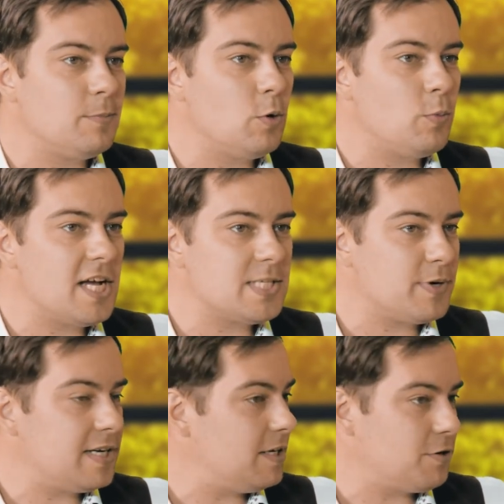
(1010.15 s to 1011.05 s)
more
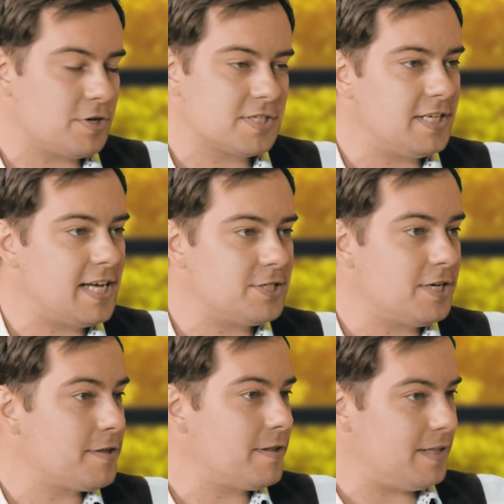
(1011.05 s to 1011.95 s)
widespread across the nation
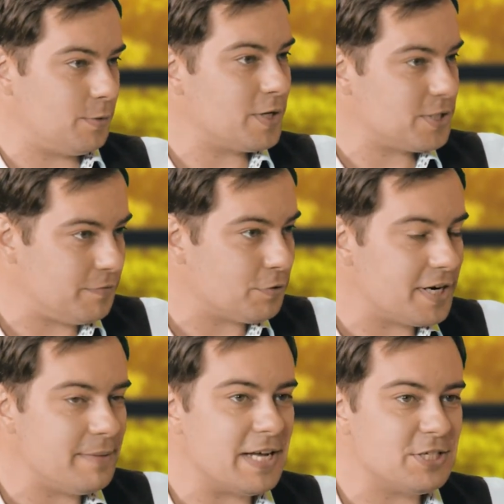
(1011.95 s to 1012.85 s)
other than the ones you've
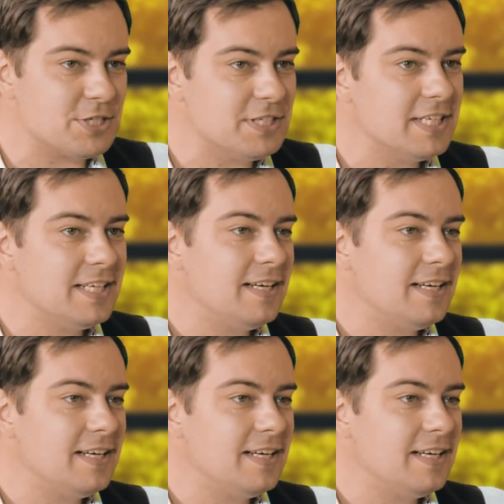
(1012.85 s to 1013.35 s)
already mentioned?